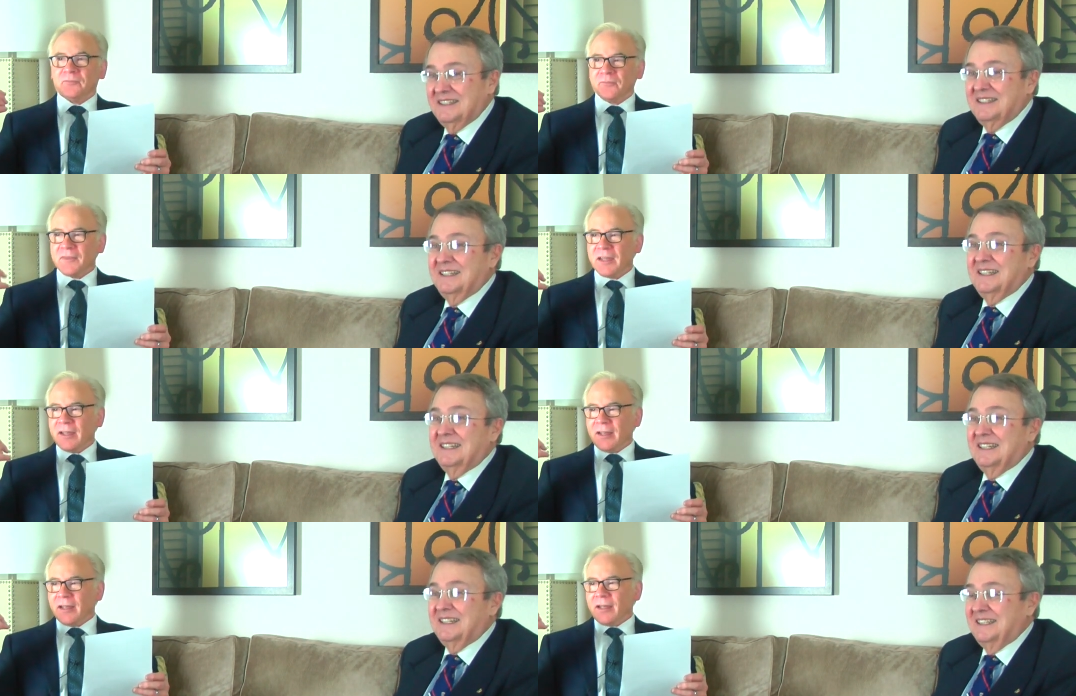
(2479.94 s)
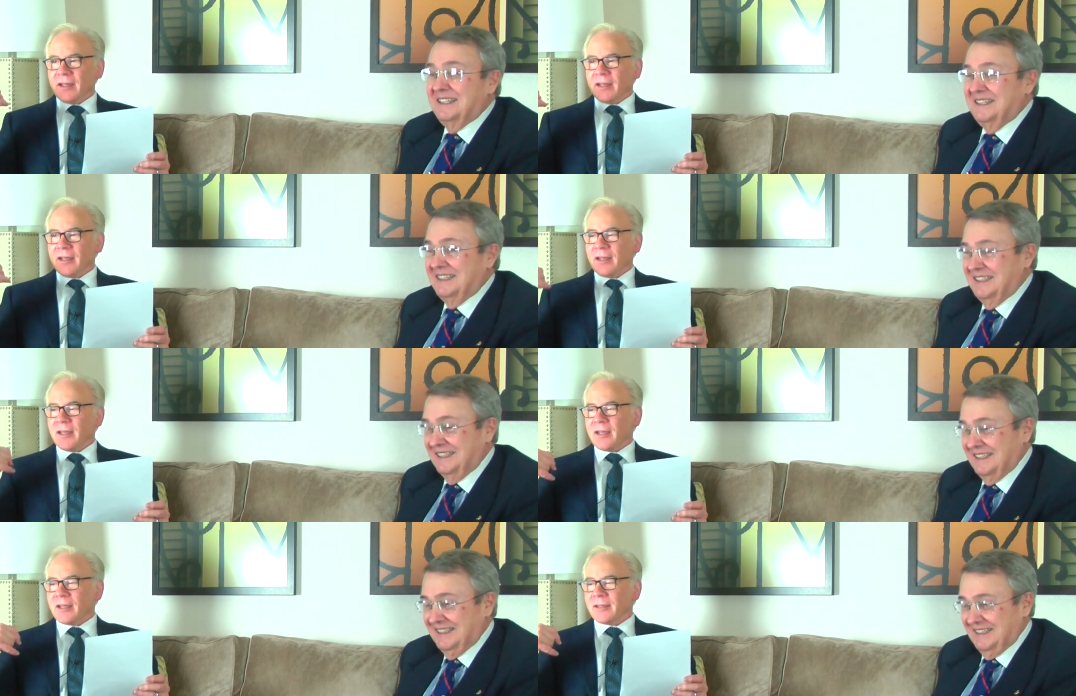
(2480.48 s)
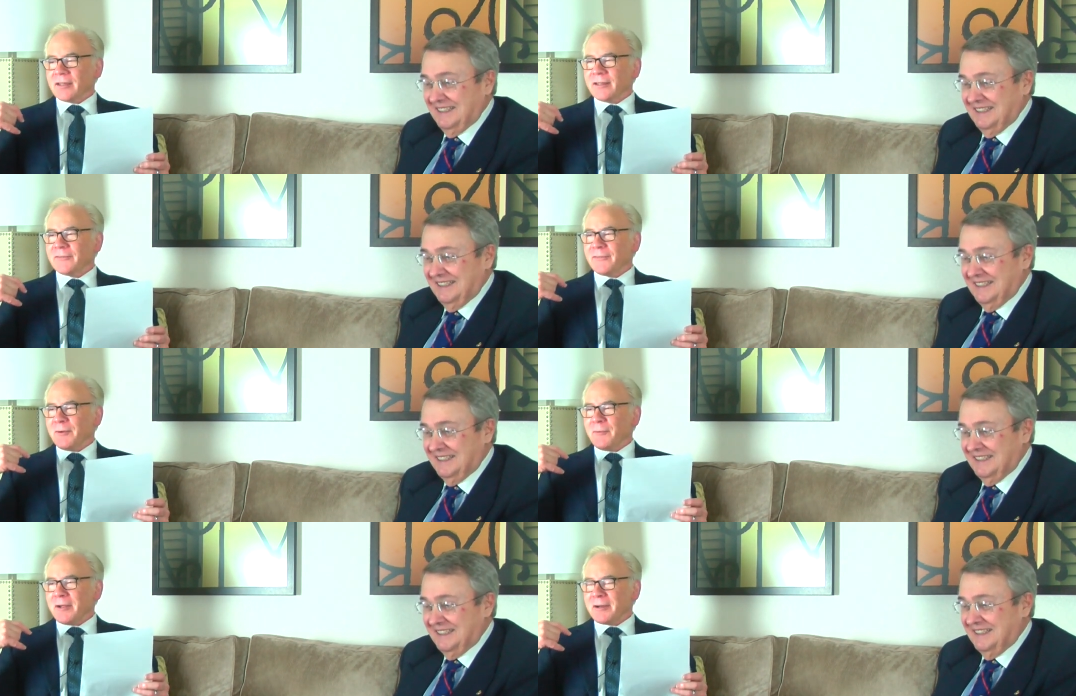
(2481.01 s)
Speaker 1: uh,
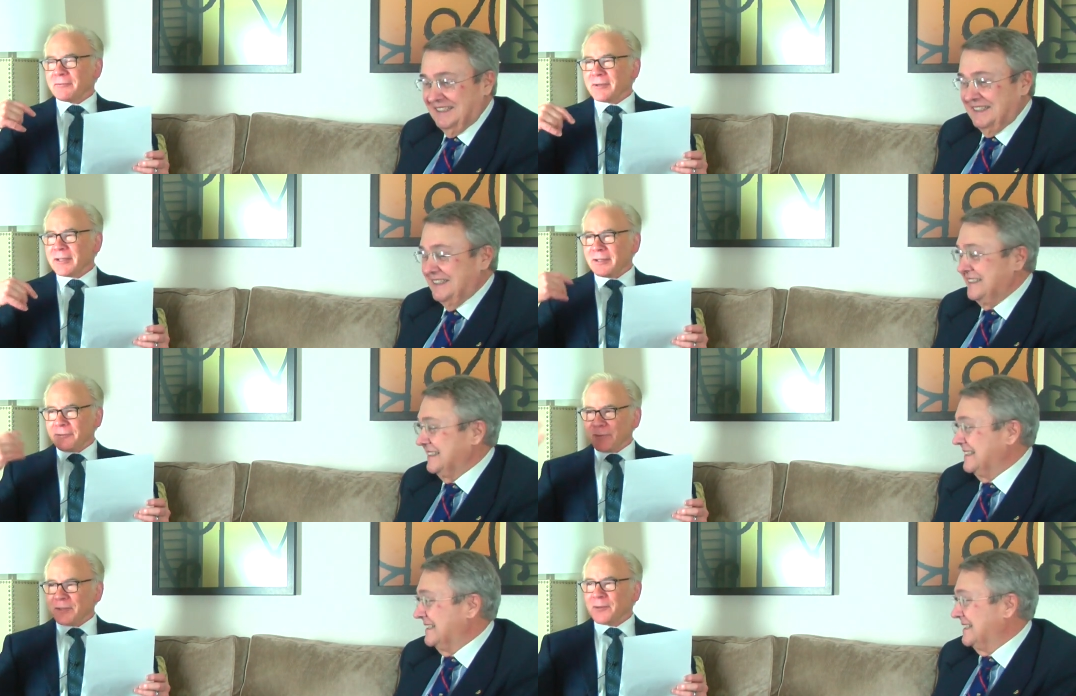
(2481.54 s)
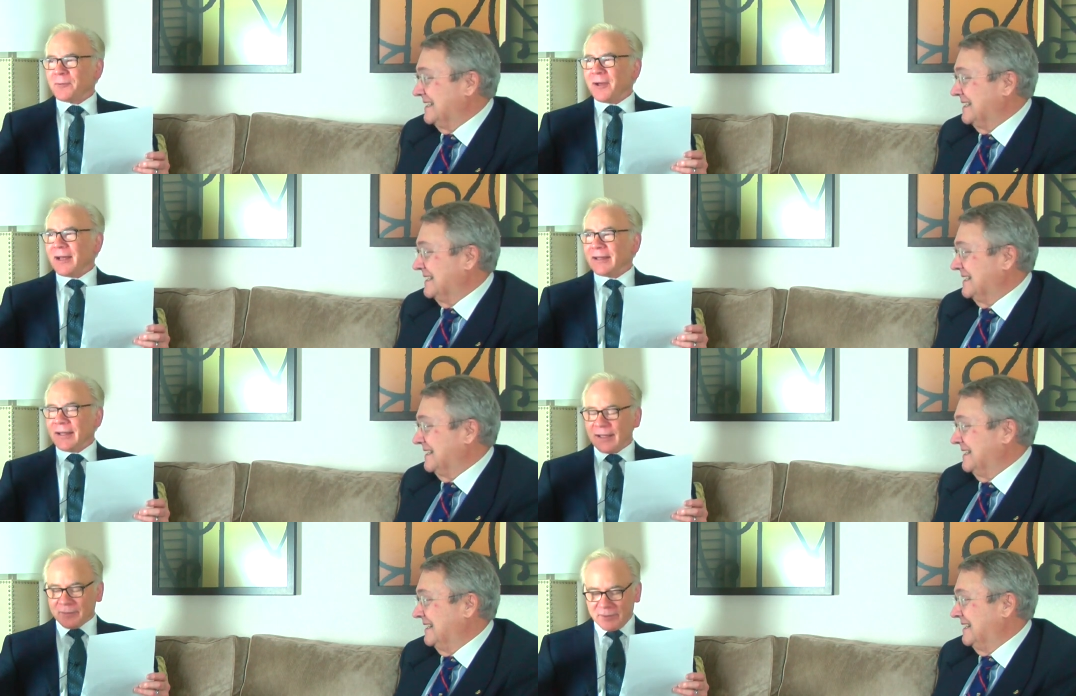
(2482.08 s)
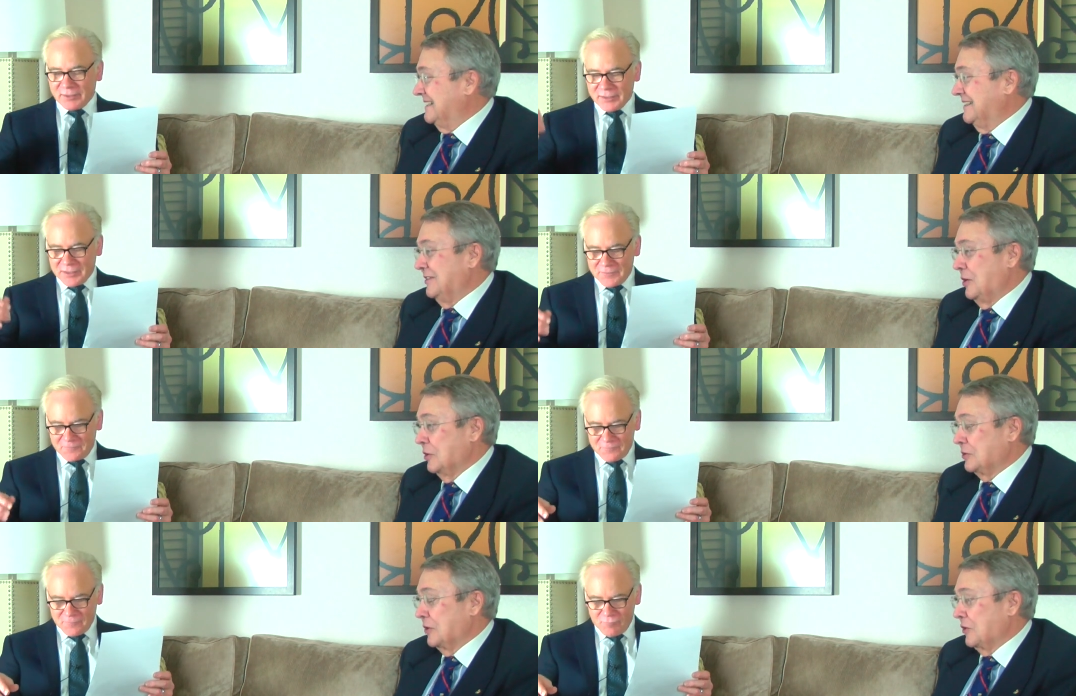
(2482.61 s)
if I want to read, I'll read the wine label. And
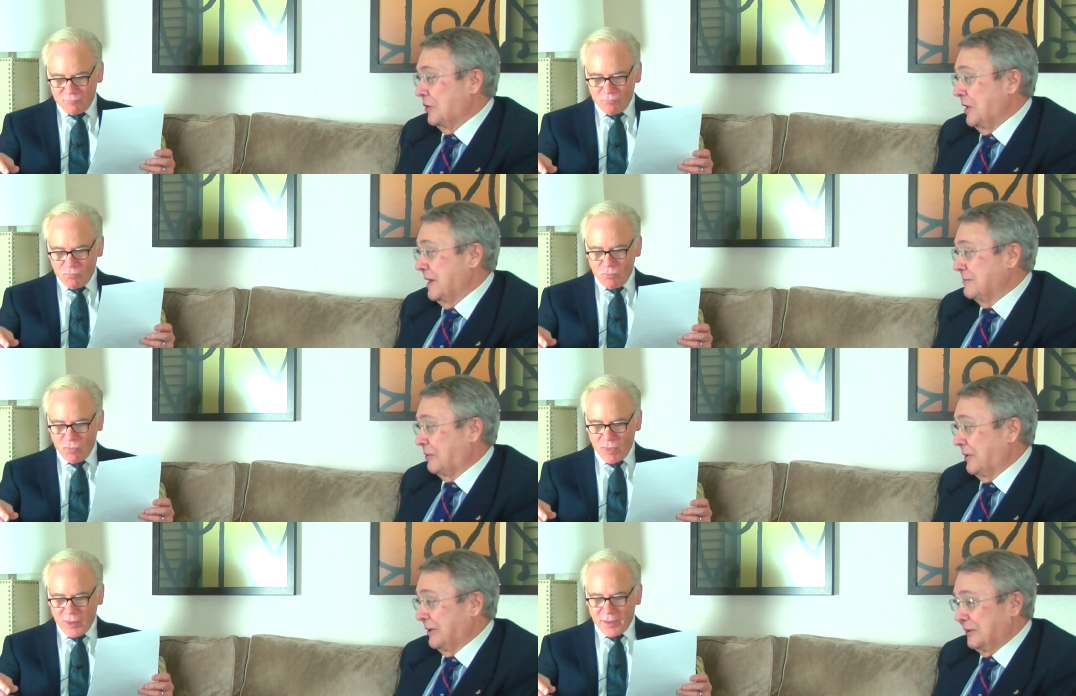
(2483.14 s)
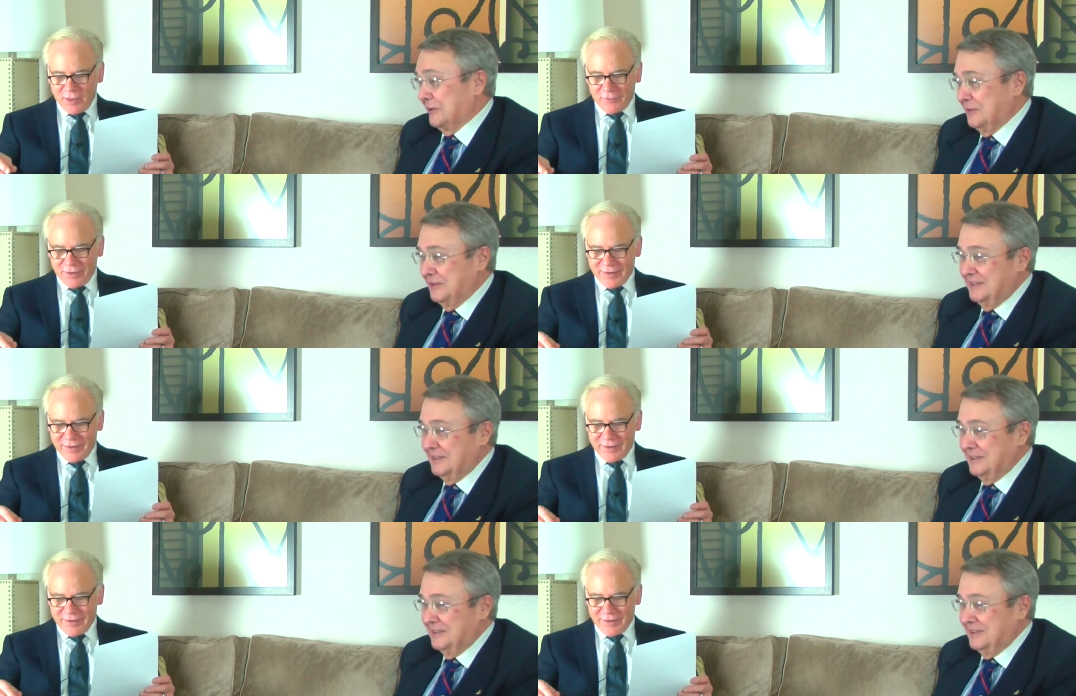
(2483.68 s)
I'll go to the library.